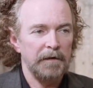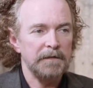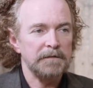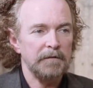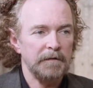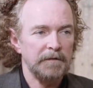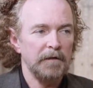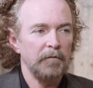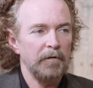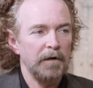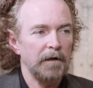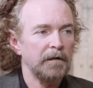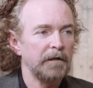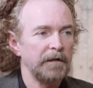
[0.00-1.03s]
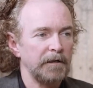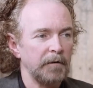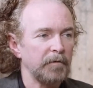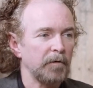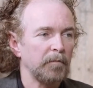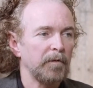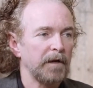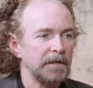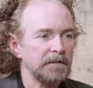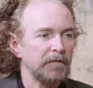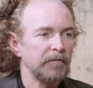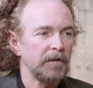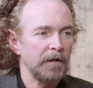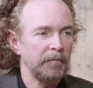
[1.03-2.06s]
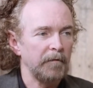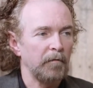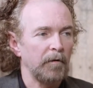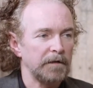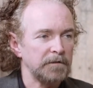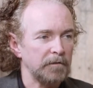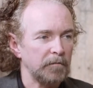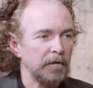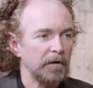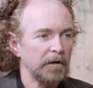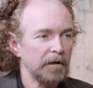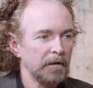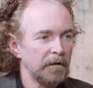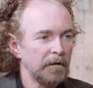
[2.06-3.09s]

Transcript: I said, I'll tell you what, I'll clean up your place if you'll let me watch you work.